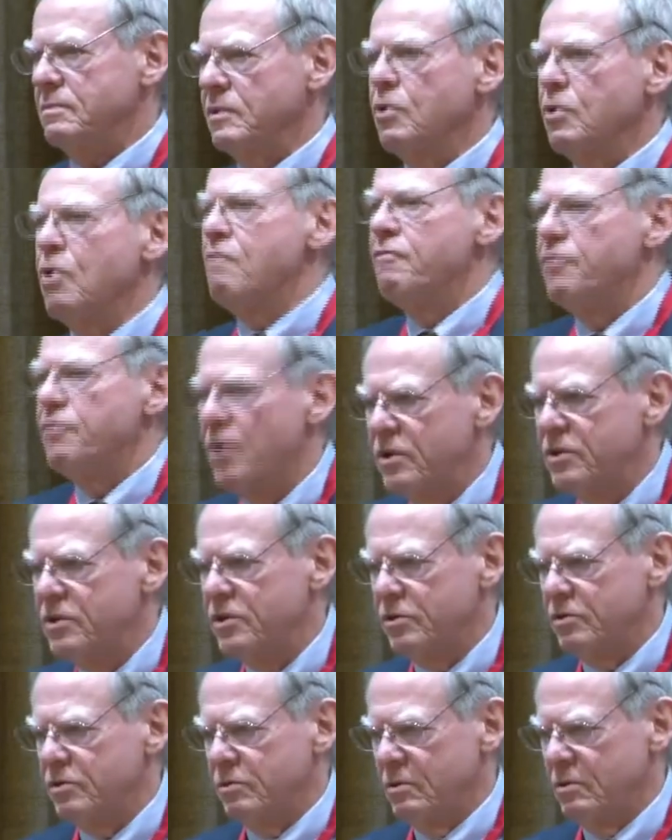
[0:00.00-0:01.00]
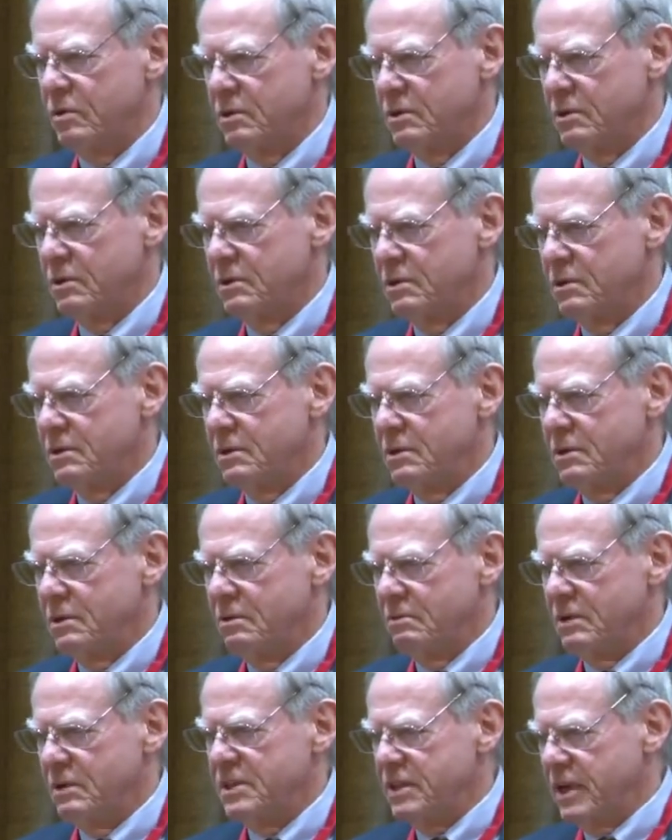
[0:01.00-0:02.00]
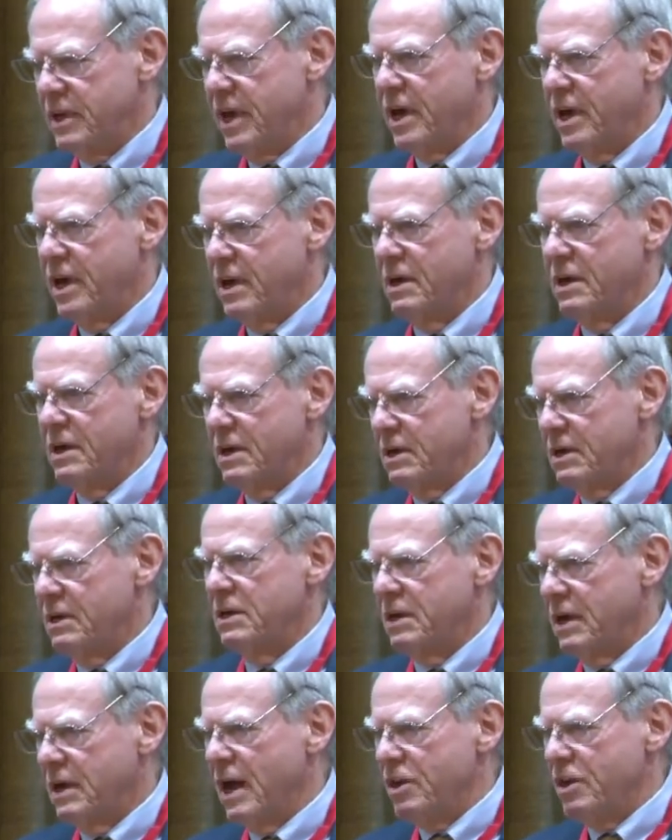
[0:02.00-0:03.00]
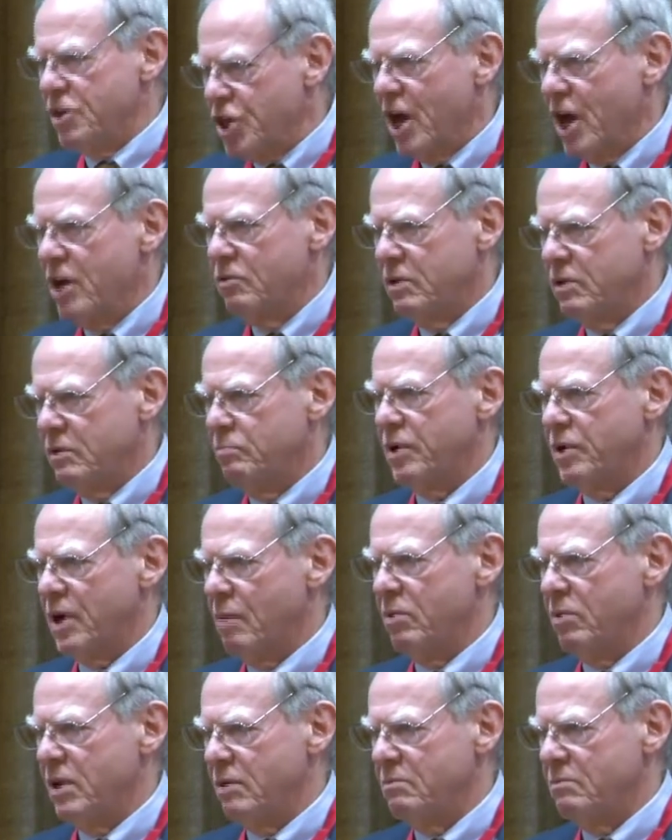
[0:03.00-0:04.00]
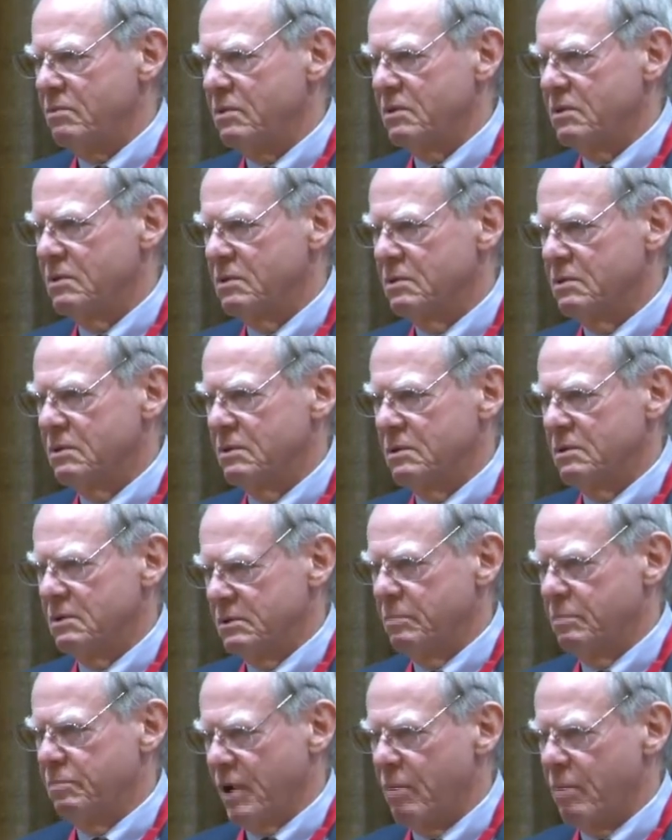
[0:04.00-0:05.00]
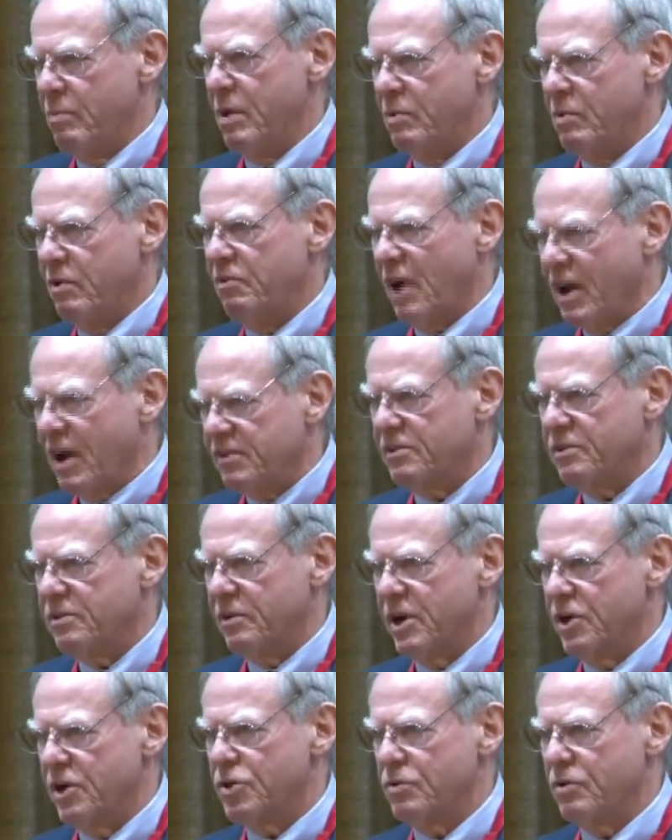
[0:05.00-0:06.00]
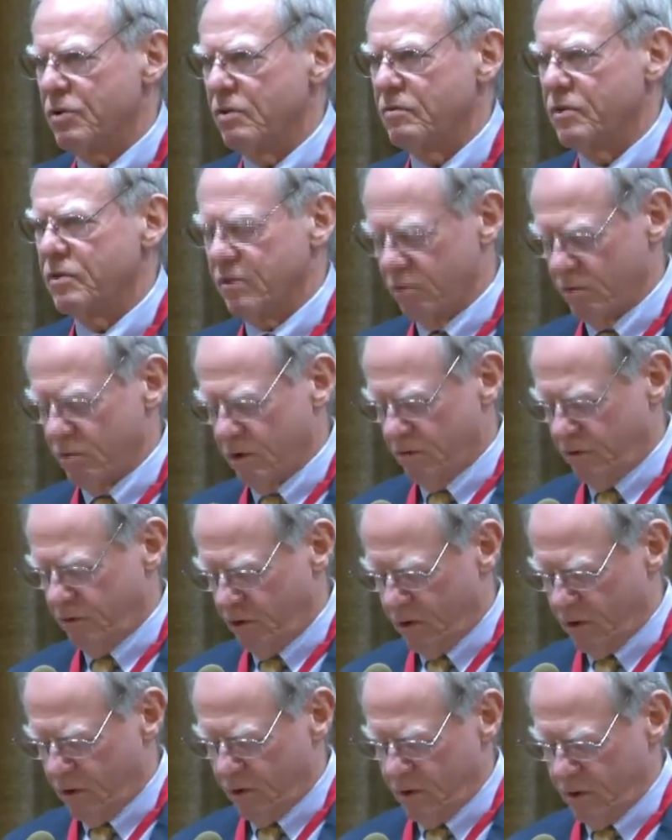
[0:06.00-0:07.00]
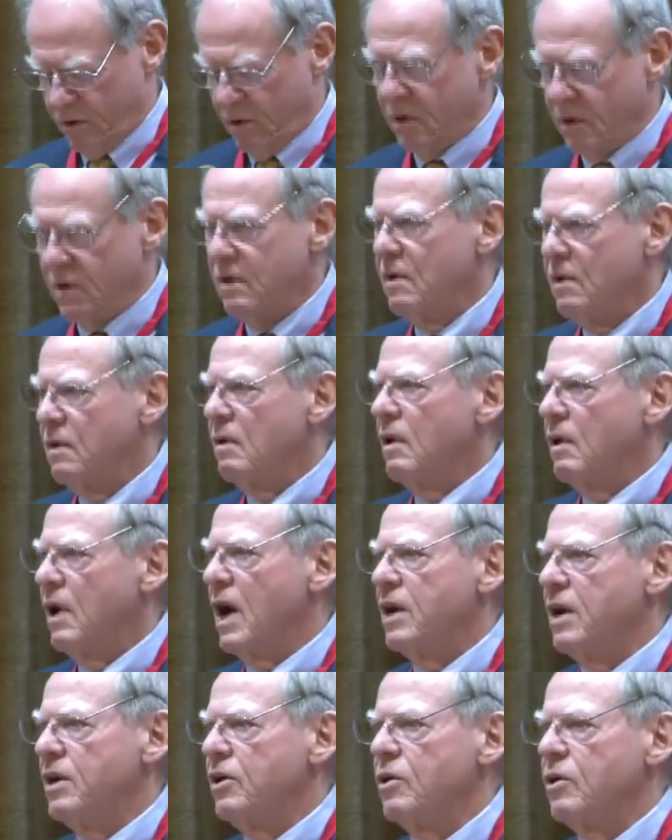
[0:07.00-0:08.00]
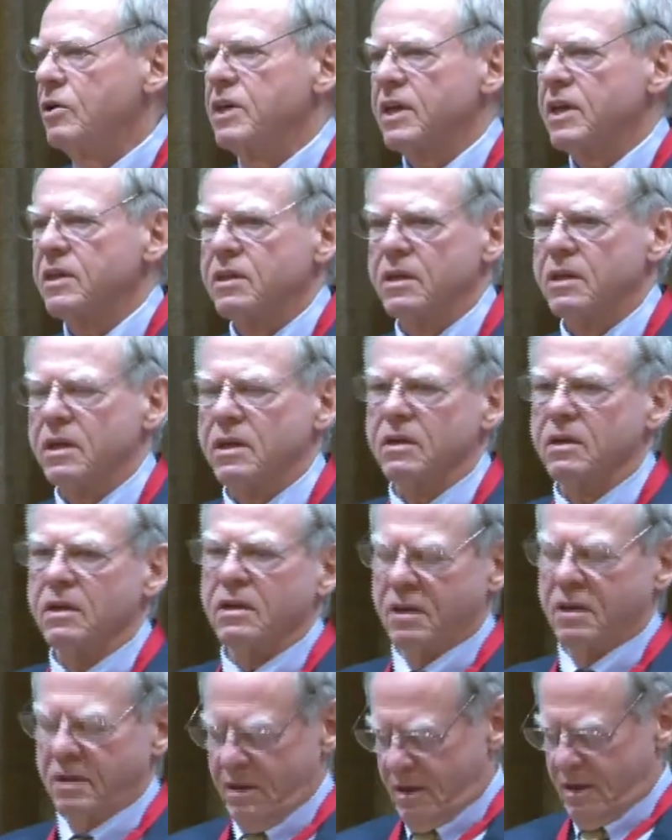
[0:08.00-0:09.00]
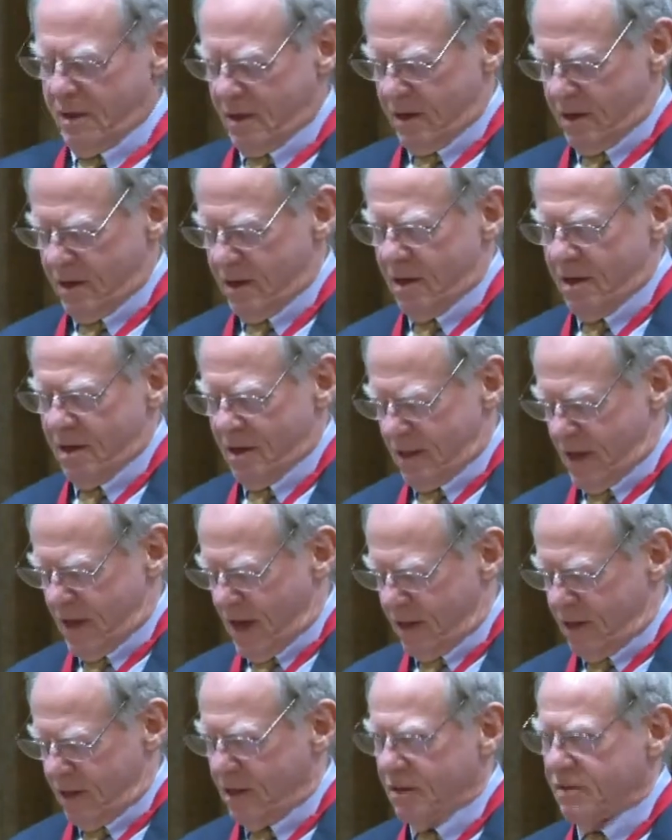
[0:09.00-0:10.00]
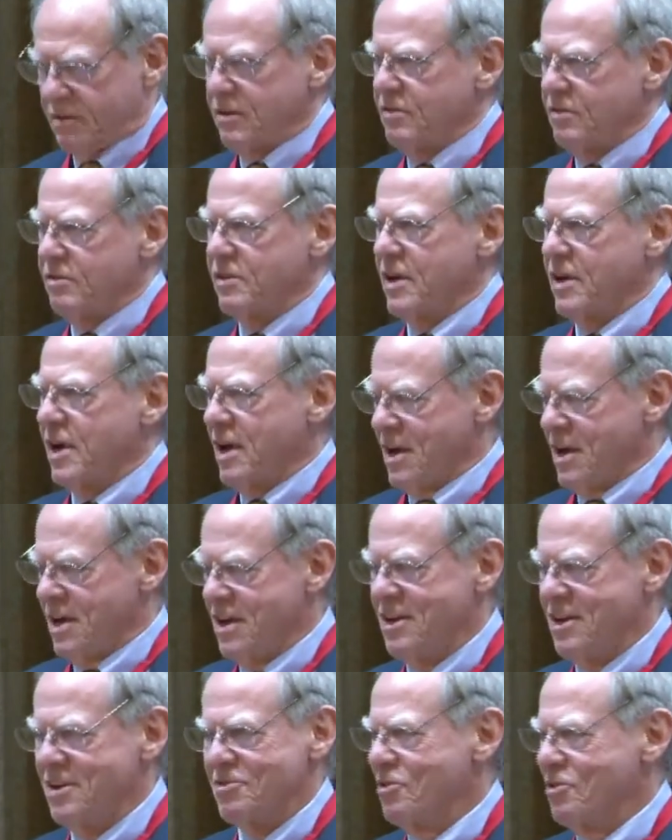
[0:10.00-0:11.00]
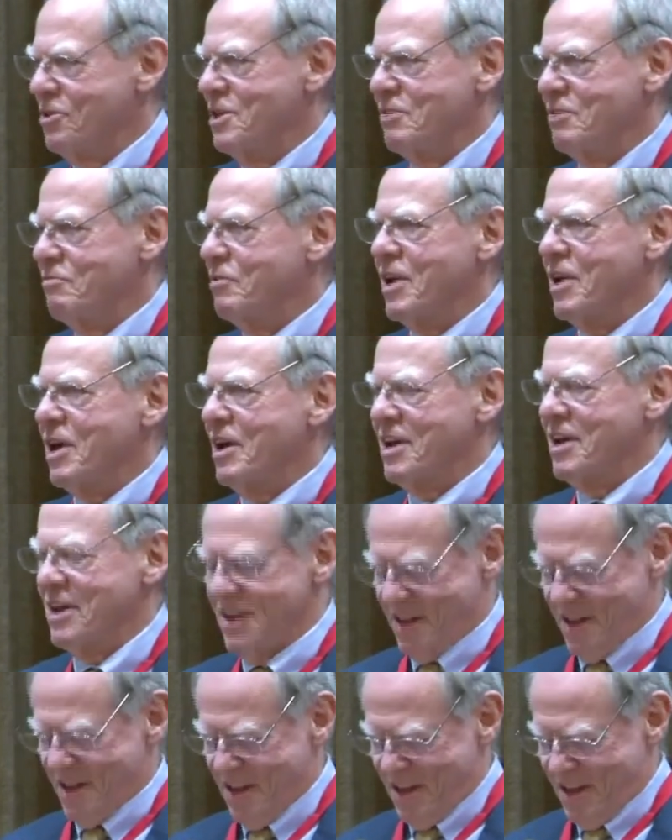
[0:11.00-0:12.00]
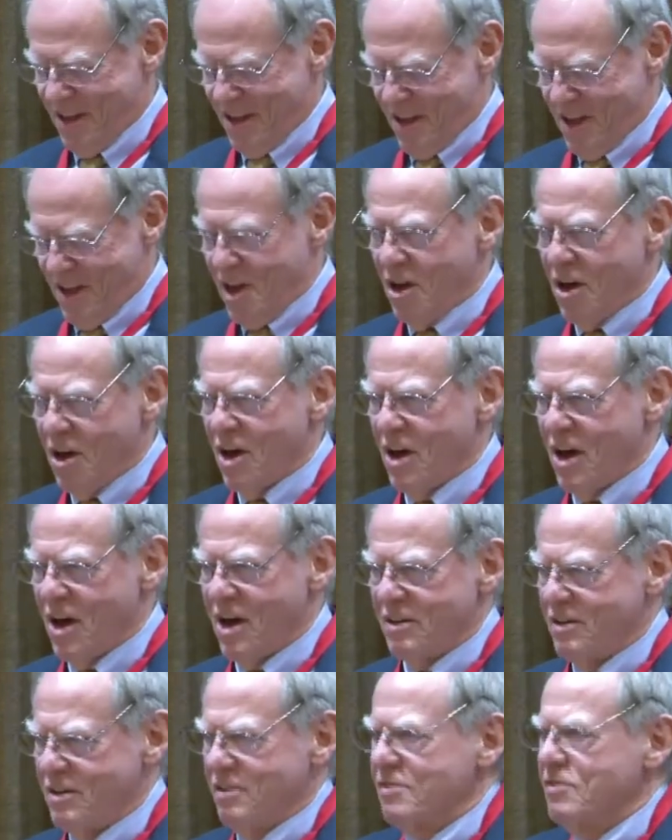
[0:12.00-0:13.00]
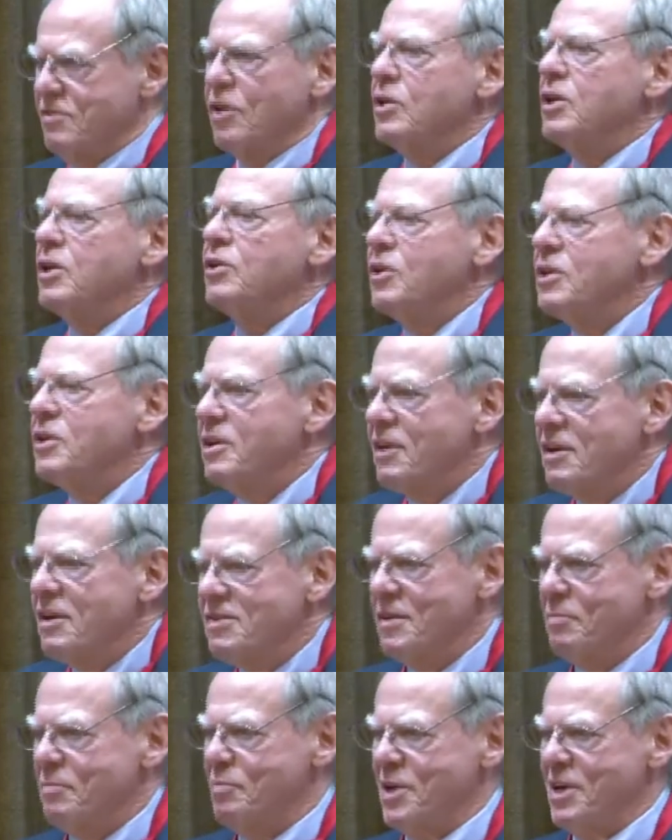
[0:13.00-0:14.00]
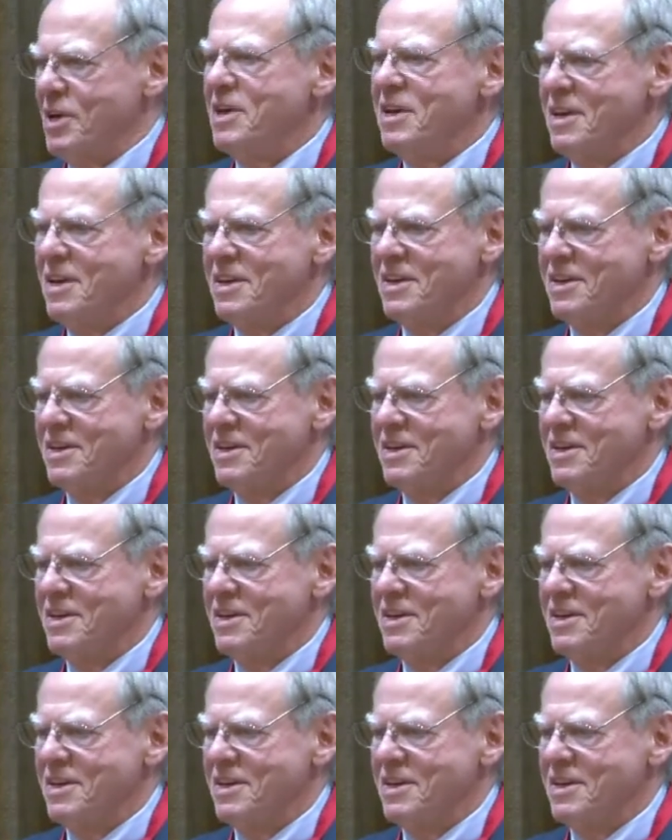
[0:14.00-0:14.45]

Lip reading: confront you with a genuine problem, the problem of restoration of the rule of law. I know that this is not even this is certainly not a recipe.